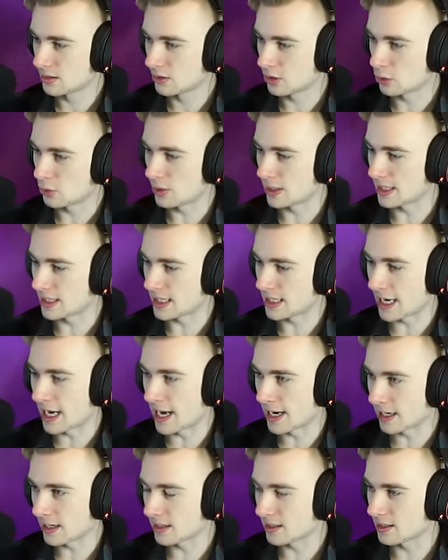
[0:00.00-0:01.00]
Quick
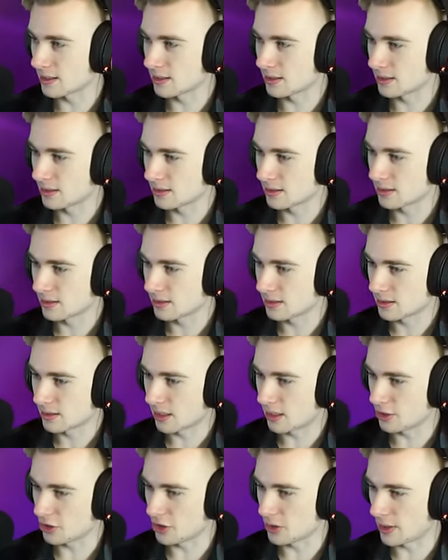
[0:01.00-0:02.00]
attack.
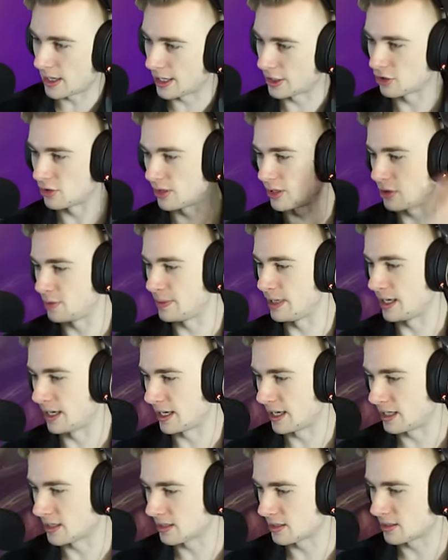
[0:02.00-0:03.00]
I'll just go extra HP, I
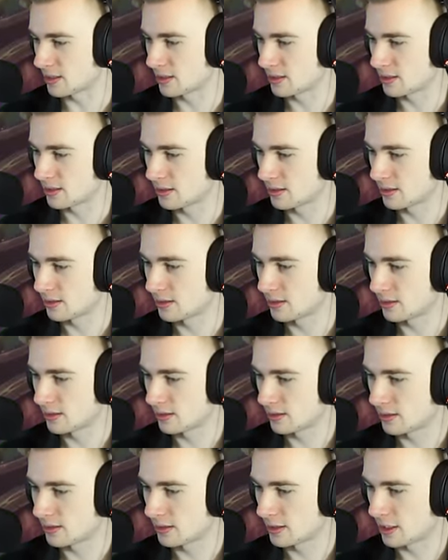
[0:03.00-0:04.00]
guess.
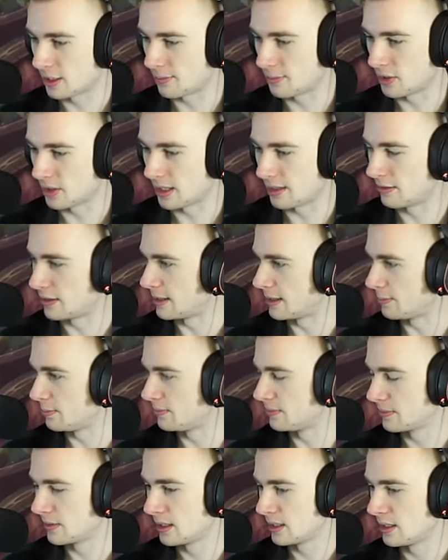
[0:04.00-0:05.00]
Help the level up.
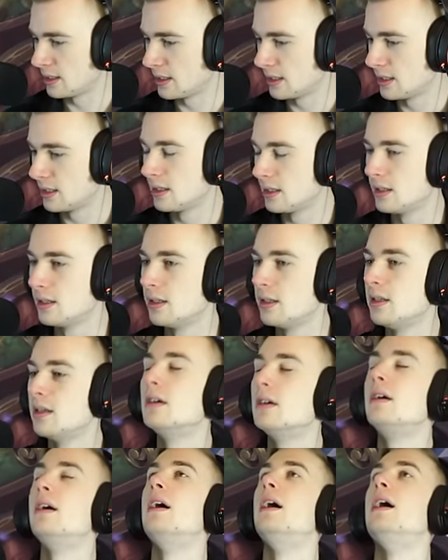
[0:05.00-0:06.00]

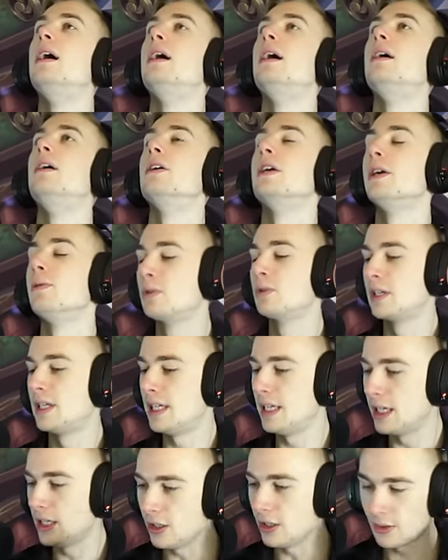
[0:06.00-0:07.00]
Uh, okay, we're
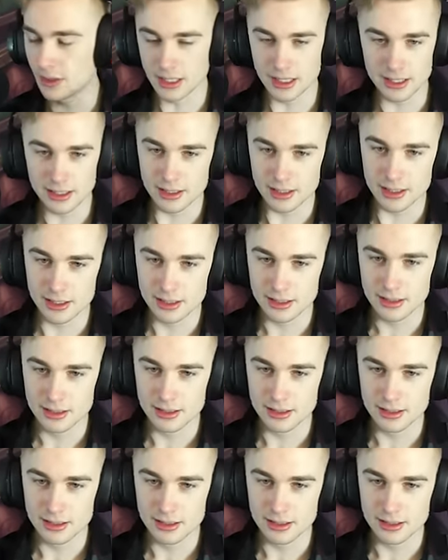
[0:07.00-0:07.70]
getting a unit here.